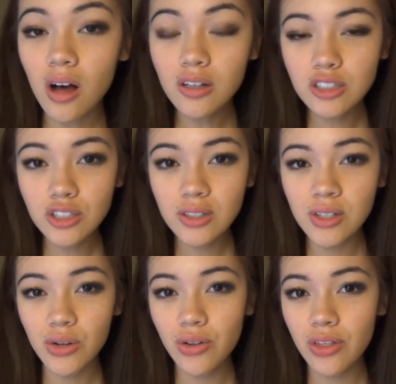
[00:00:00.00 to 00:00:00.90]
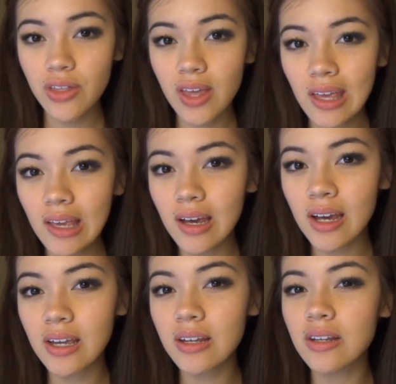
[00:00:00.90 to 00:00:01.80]
Also, another thing
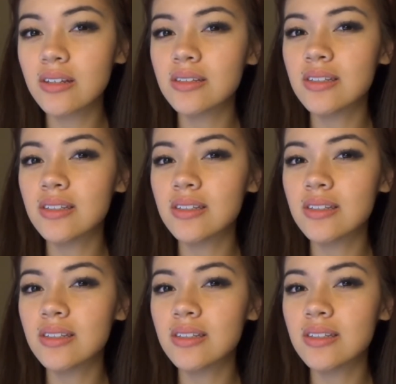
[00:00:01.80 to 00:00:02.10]
I